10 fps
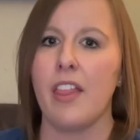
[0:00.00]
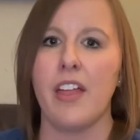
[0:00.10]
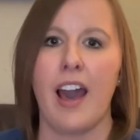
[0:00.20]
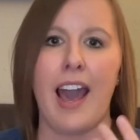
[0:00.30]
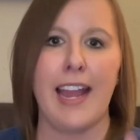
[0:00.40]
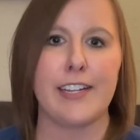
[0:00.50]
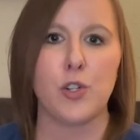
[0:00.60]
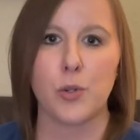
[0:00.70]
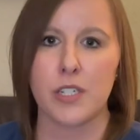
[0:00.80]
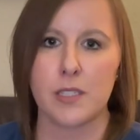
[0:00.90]
the high
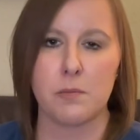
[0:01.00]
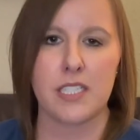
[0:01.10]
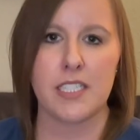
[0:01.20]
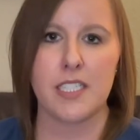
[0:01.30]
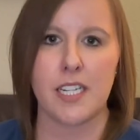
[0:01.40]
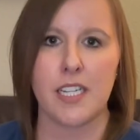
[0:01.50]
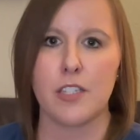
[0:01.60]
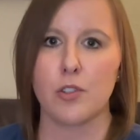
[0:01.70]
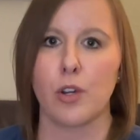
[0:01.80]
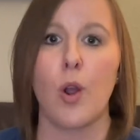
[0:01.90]
tourism season is
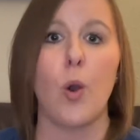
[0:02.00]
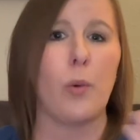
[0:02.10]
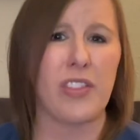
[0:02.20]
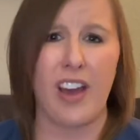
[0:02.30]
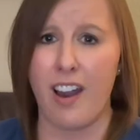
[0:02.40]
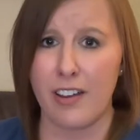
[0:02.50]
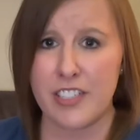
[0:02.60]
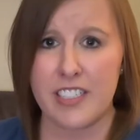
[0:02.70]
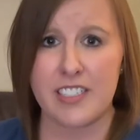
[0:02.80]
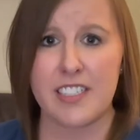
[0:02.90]
or when the off
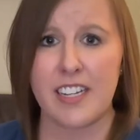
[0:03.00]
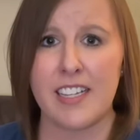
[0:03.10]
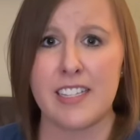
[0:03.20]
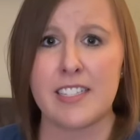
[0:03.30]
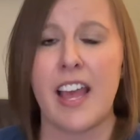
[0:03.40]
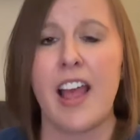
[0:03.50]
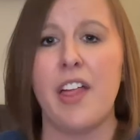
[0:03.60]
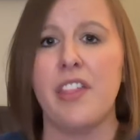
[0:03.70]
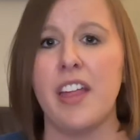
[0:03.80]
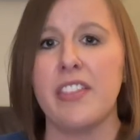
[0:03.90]
season is,
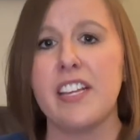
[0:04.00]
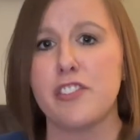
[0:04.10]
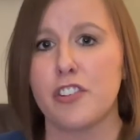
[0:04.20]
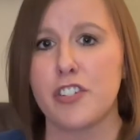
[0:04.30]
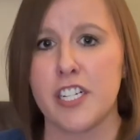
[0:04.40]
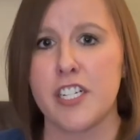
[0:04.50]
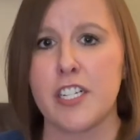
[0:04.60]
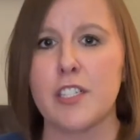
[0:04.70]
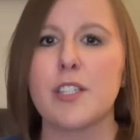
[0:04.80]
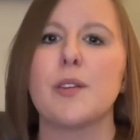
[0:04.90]
then these search engines